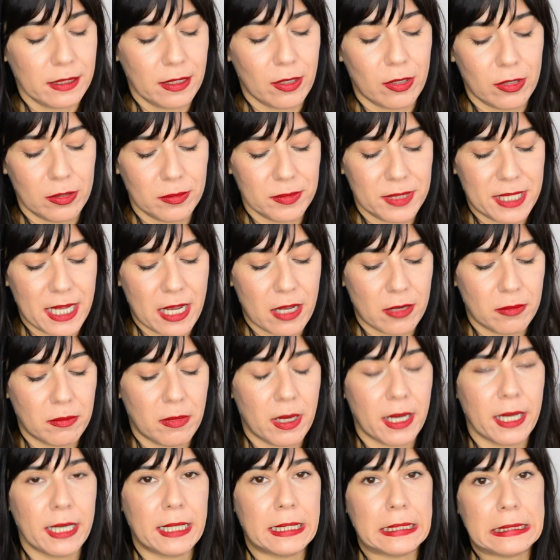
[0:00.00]
calm down
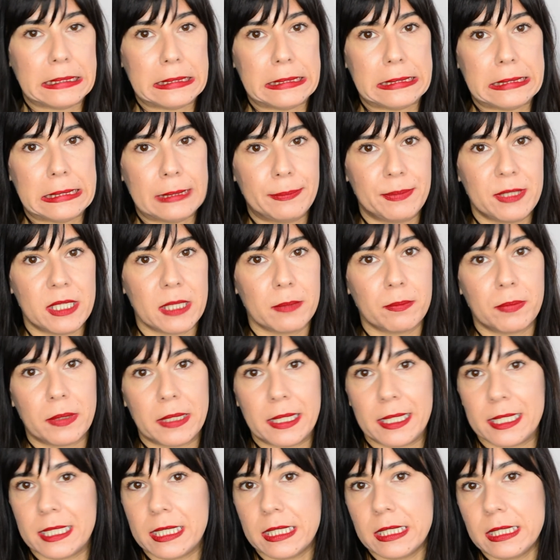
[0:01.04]
my lipstick
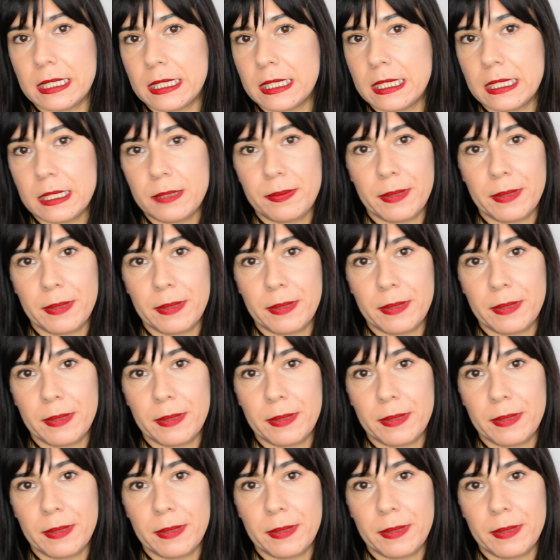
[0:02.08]
purchases